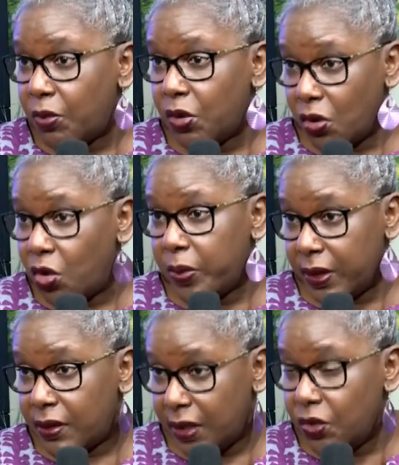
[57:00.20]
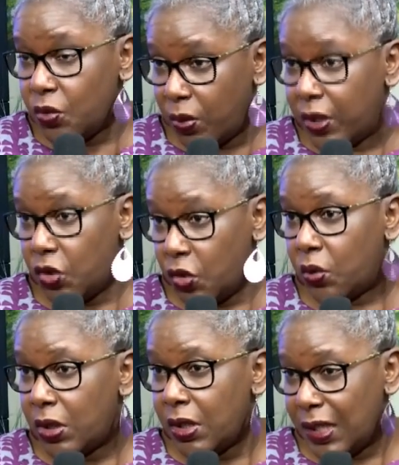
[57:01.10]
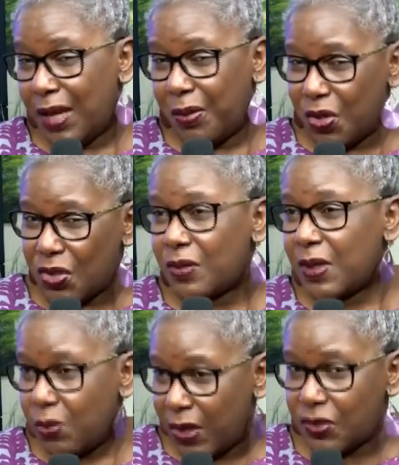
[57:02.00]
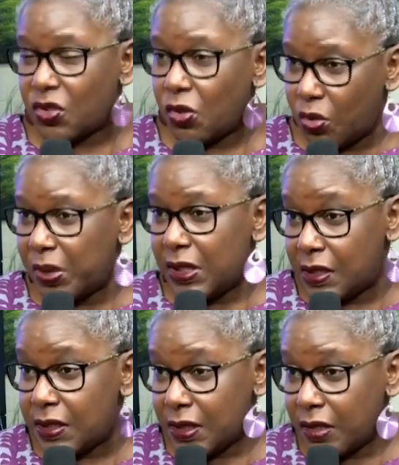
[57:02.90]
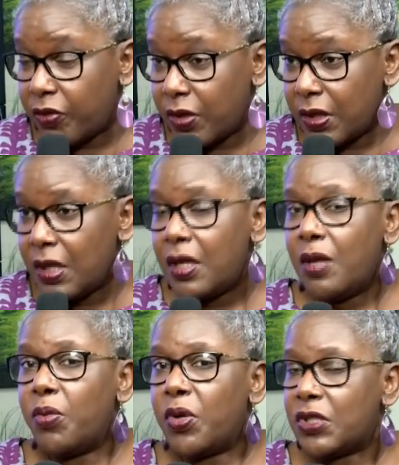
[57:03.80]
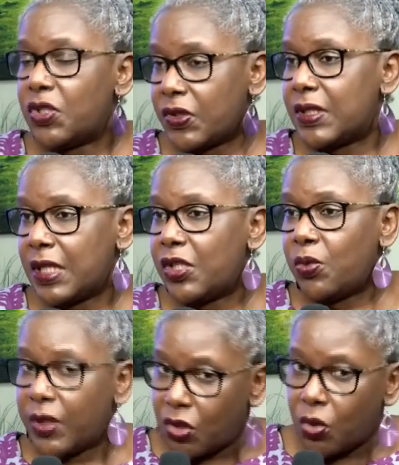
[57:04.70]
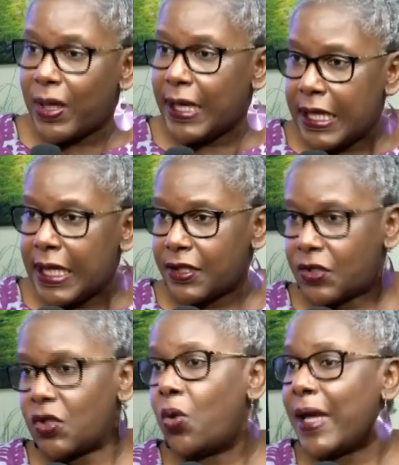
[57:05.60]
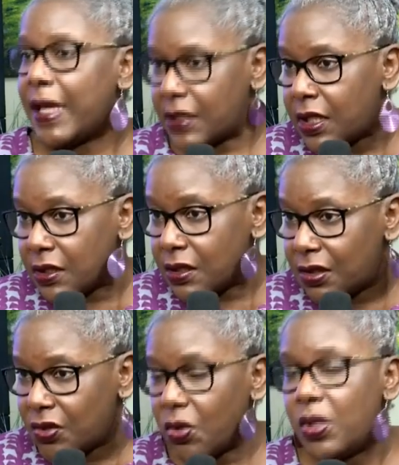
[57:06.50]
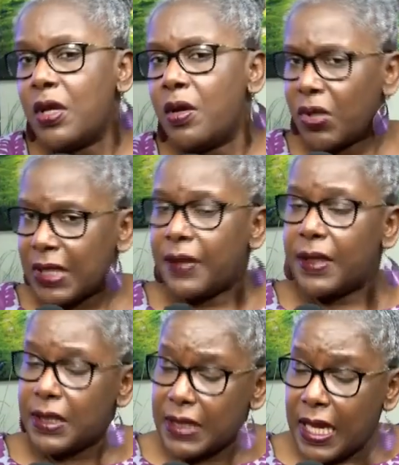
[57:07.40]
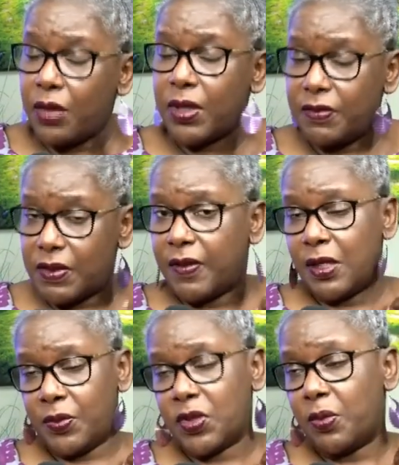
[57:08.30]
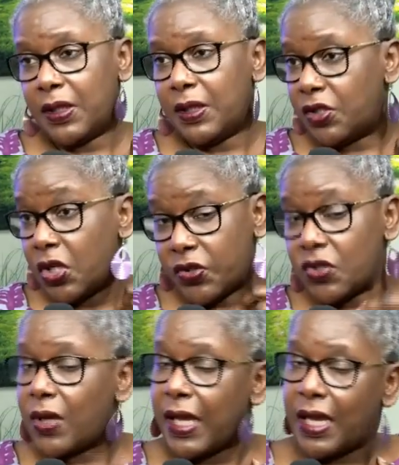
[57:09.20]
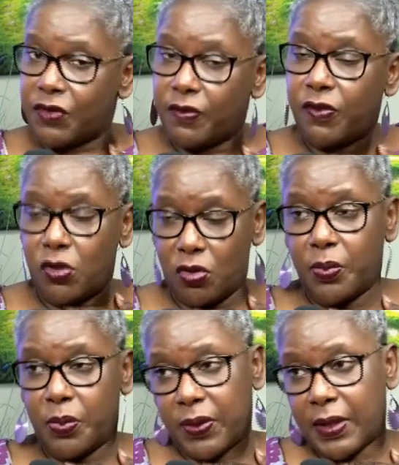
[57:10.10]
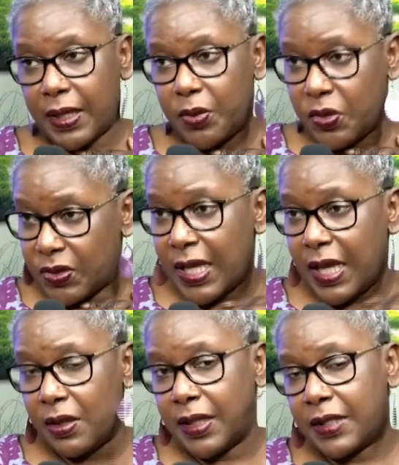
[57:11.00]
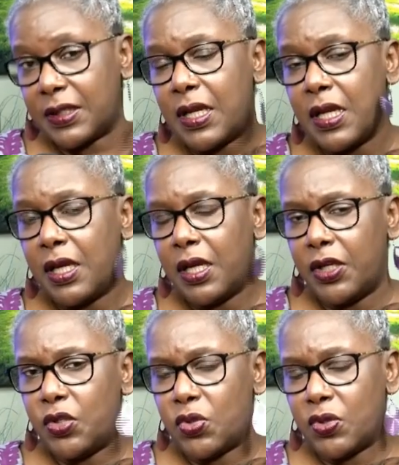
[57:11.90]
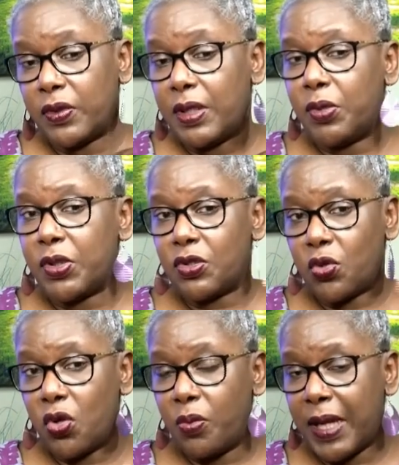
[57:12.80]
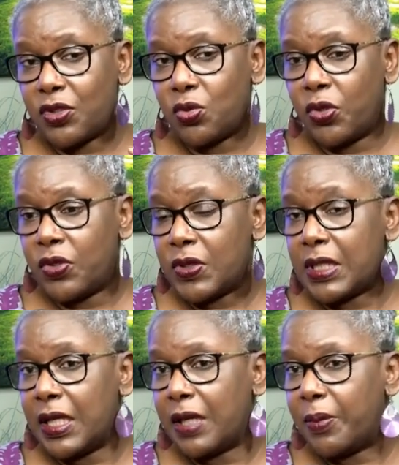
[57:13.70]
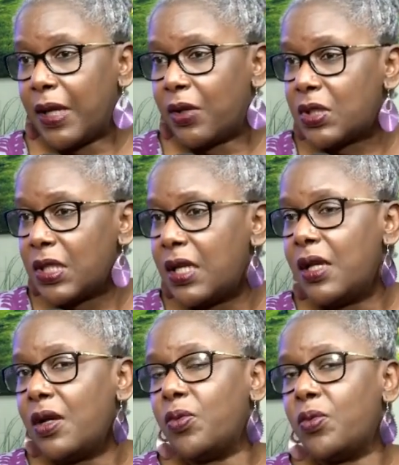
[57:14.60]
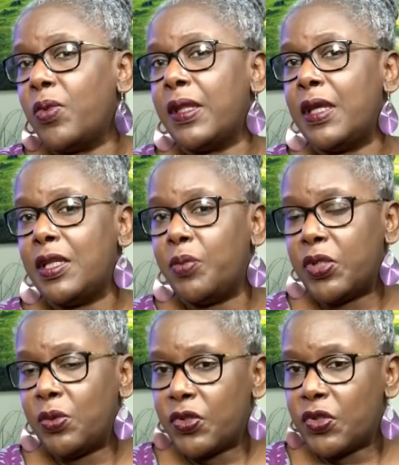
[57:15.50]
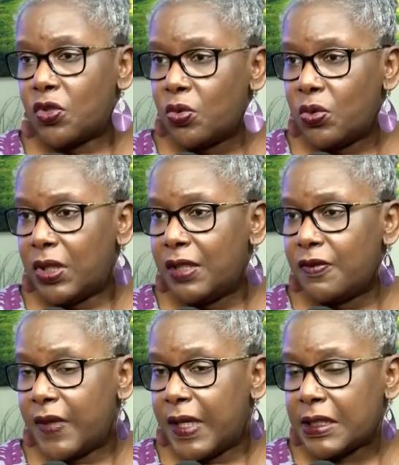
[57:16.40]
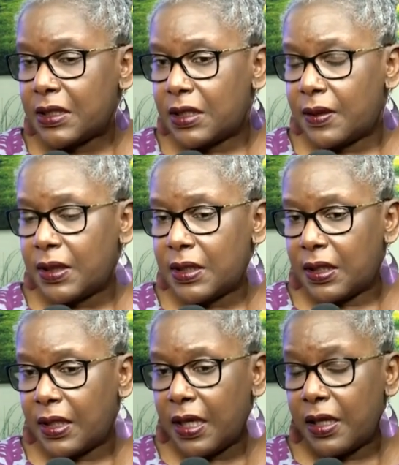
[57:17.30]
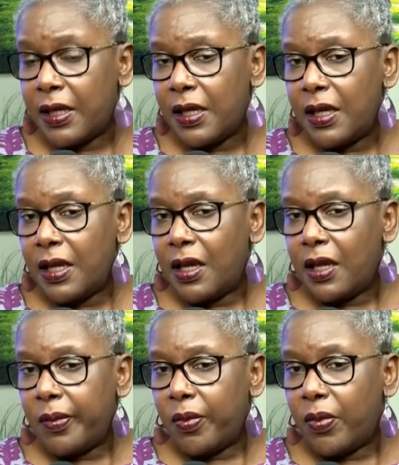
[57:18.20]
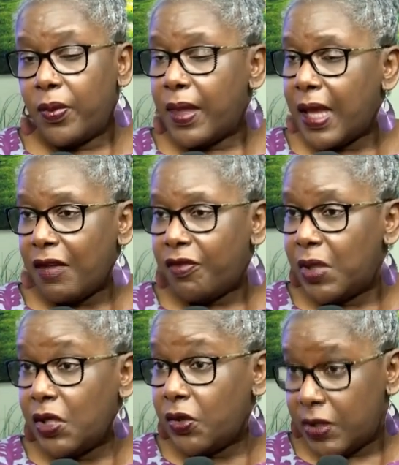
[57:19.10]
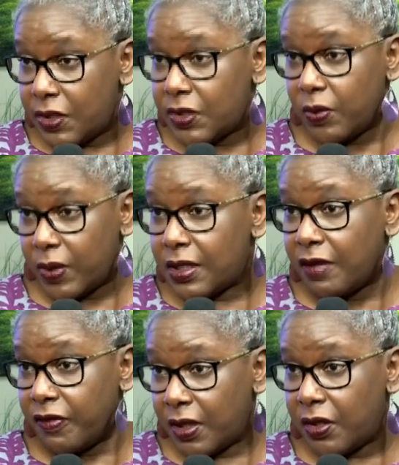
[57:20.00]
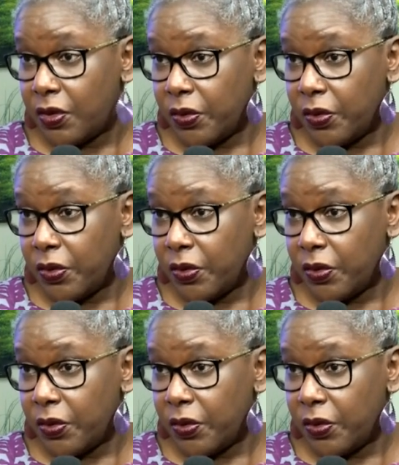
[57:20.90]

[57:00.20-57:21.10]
hemoglobin in your blood, because of the way the solubility is different. But it doesn't tell you whether you're AS or SS. But I think now they've developed something that does. So I have to follow up on that, because that's a useful thing. But to go back to what you're saying about whether anybody wants to invest in this and that. They have millionaires in West Africa,